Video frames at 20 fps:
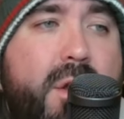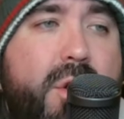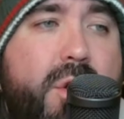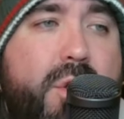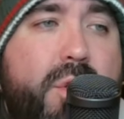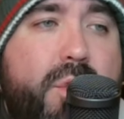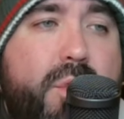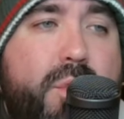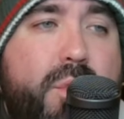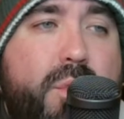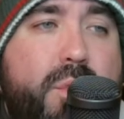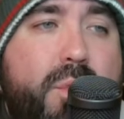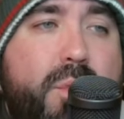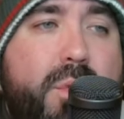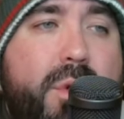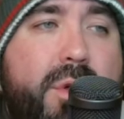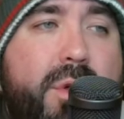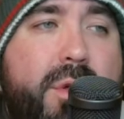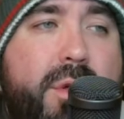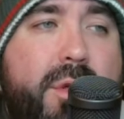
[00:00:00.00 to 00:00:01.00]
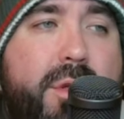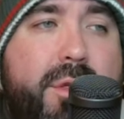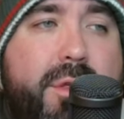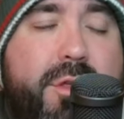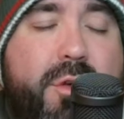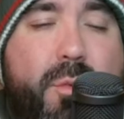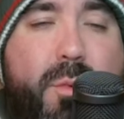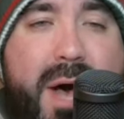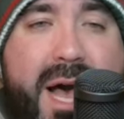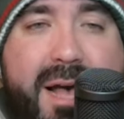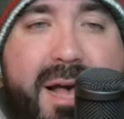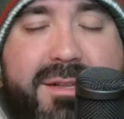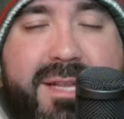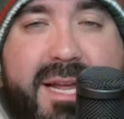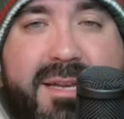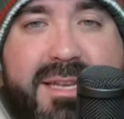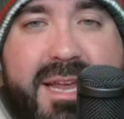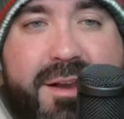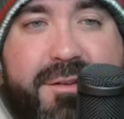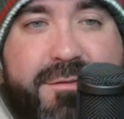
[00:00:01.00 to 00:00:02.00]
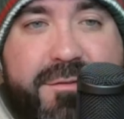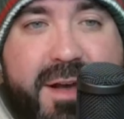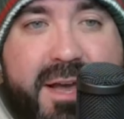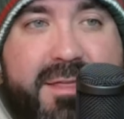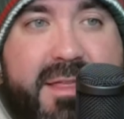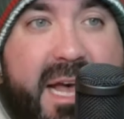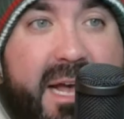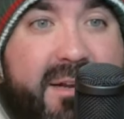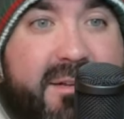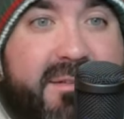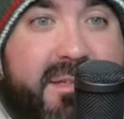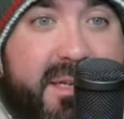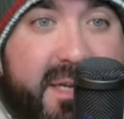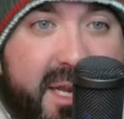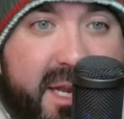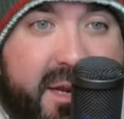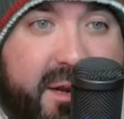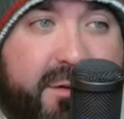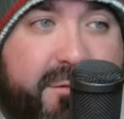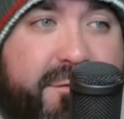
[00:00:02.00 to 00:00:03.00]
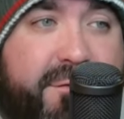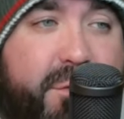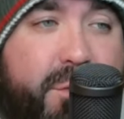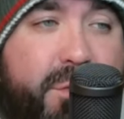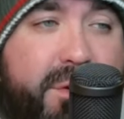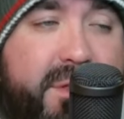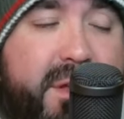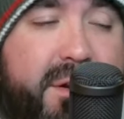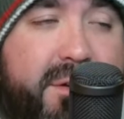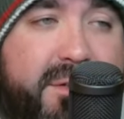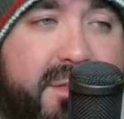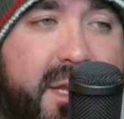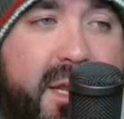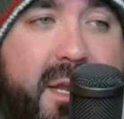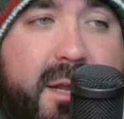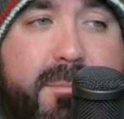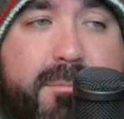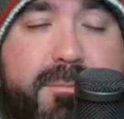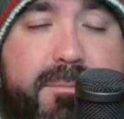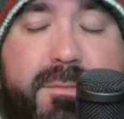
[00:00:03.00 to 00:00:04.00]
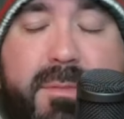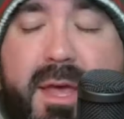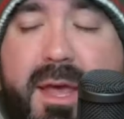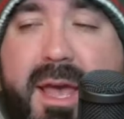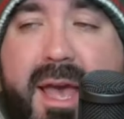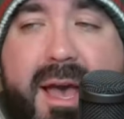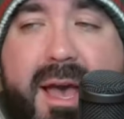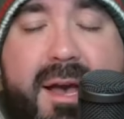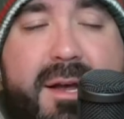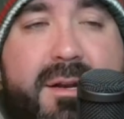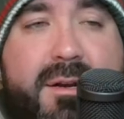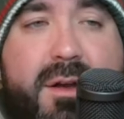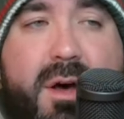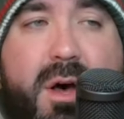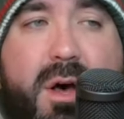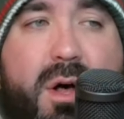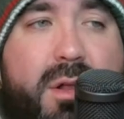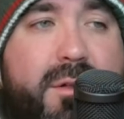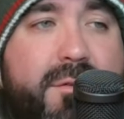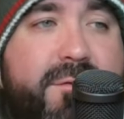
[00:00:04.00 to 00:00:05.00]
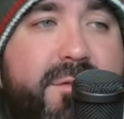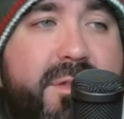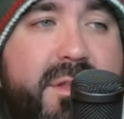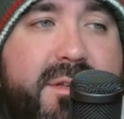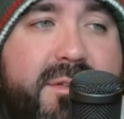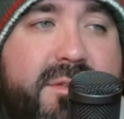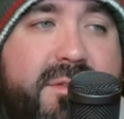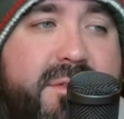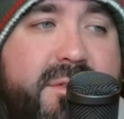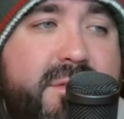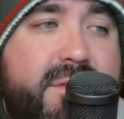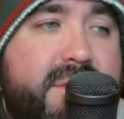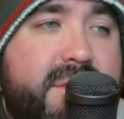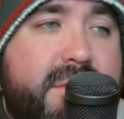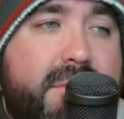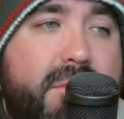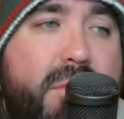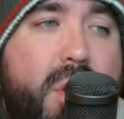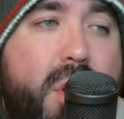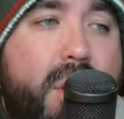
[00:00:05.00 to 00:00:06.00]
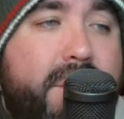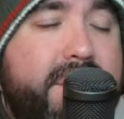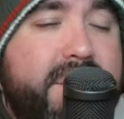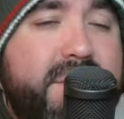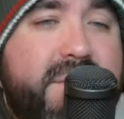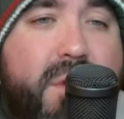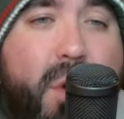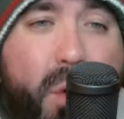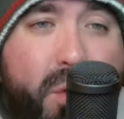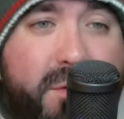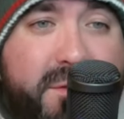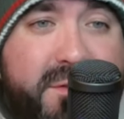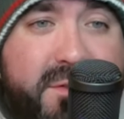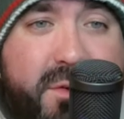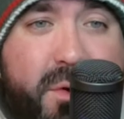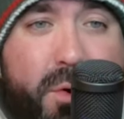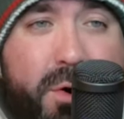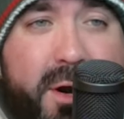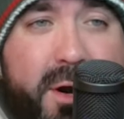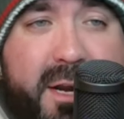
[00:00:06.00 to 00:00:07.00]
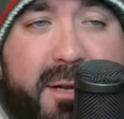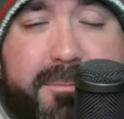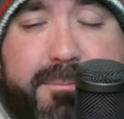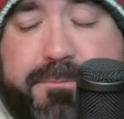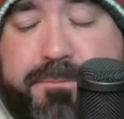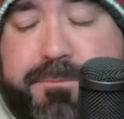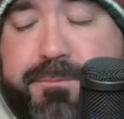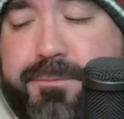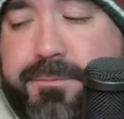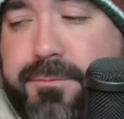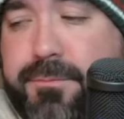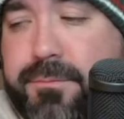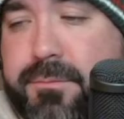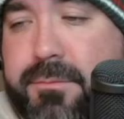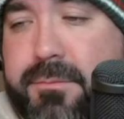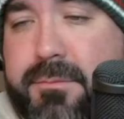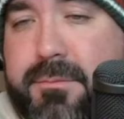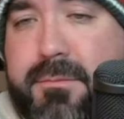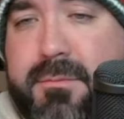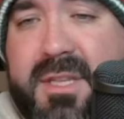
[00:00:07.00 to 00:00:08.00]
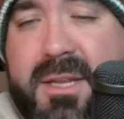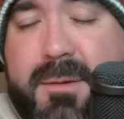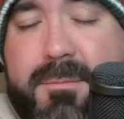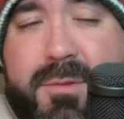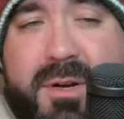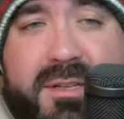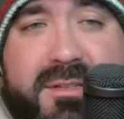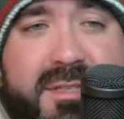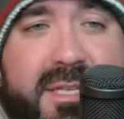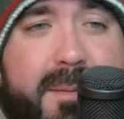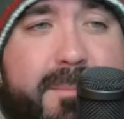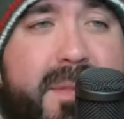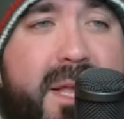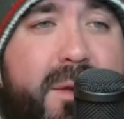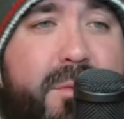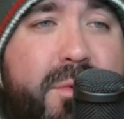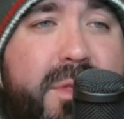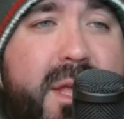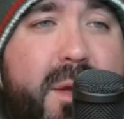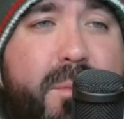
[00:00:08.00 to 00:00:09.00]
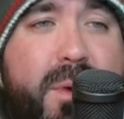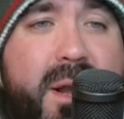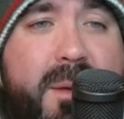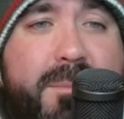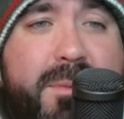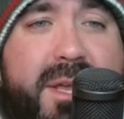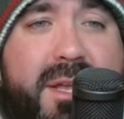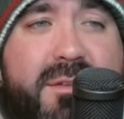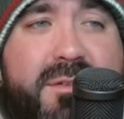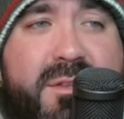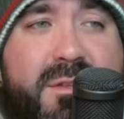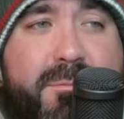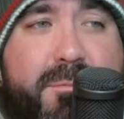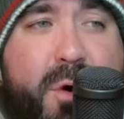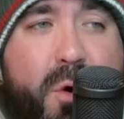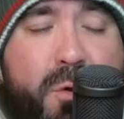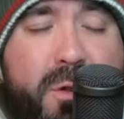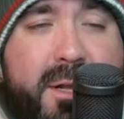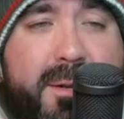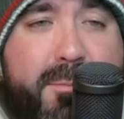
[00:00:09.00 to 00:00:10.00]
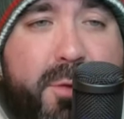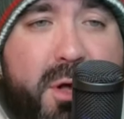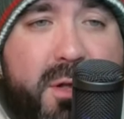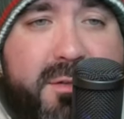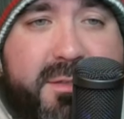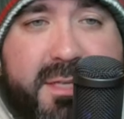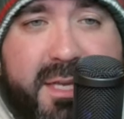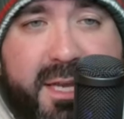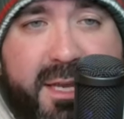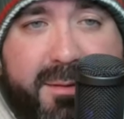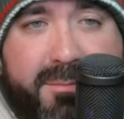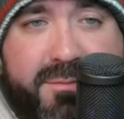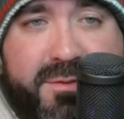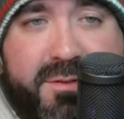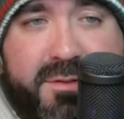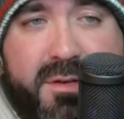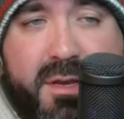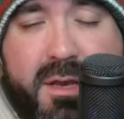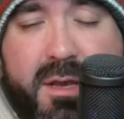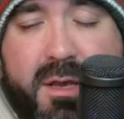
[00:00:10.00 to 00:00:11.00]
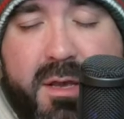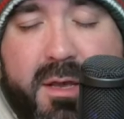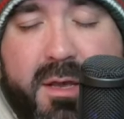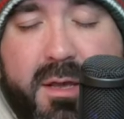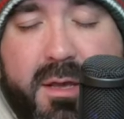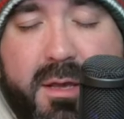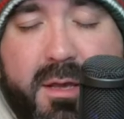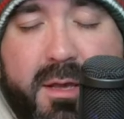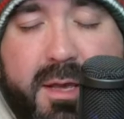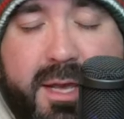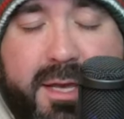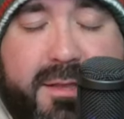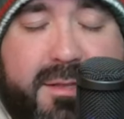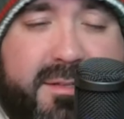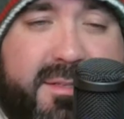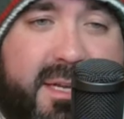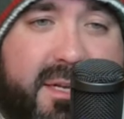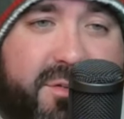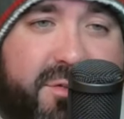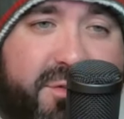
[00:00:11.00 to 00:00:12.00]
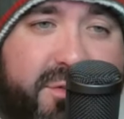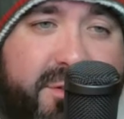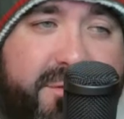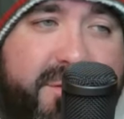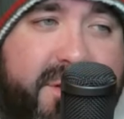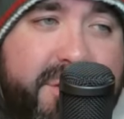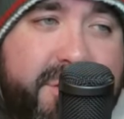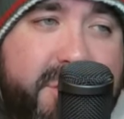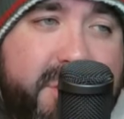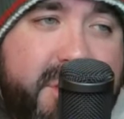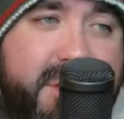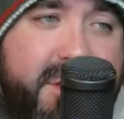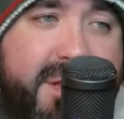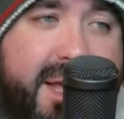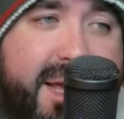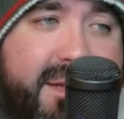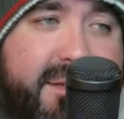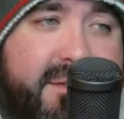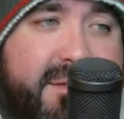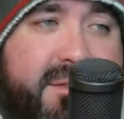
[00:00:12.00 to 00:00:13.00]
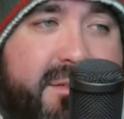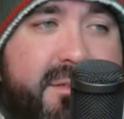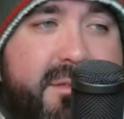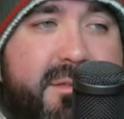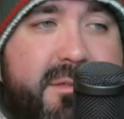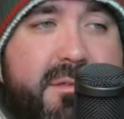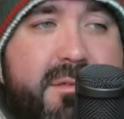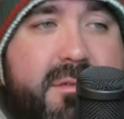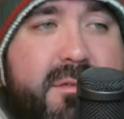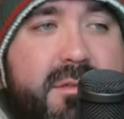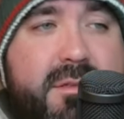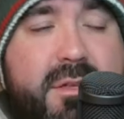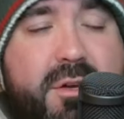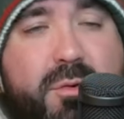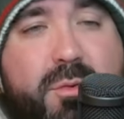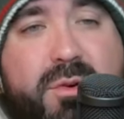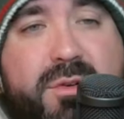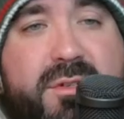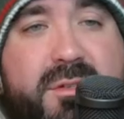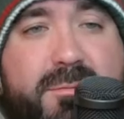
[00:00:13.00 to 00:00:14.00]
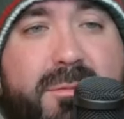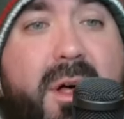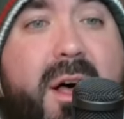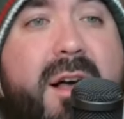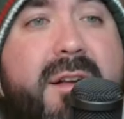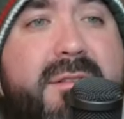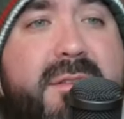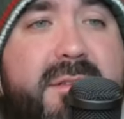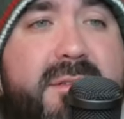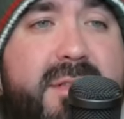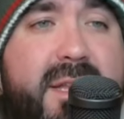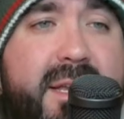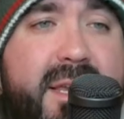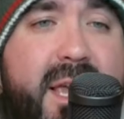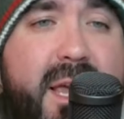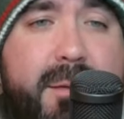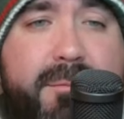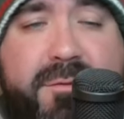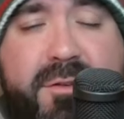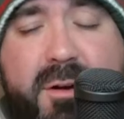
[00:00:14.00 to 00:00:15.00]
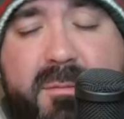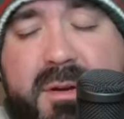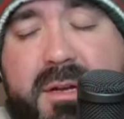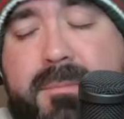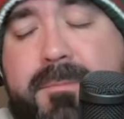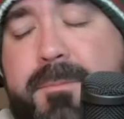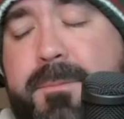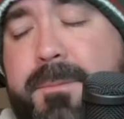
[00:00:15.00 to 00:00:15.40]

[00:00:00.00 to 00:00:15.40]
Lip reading: who the Wild identified that as a need for their team. They had all this goal scoring, but it seemed like when they went up against the bowling ball teams in the Central Division that there were some losses that came from it.